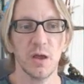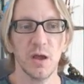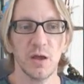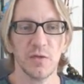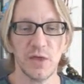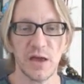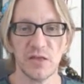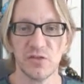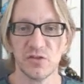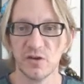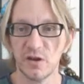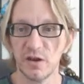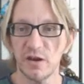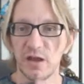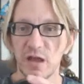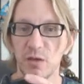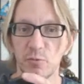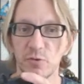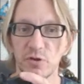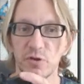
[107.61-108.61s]
That's going to
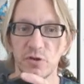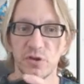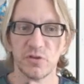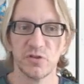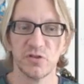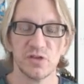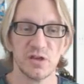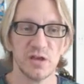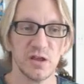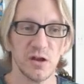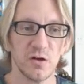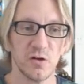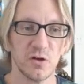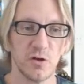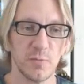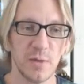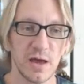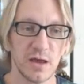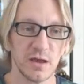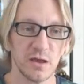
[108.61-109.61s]
enable you to see, and I'll go
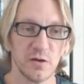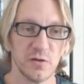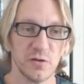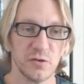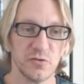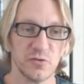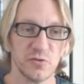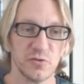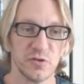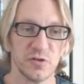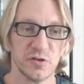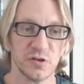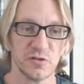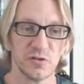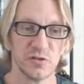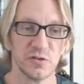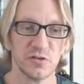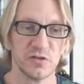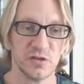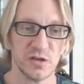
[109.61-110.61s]
back here to joystick so
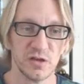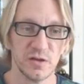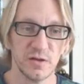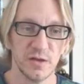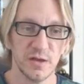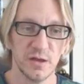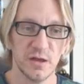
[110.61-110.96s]
you can see.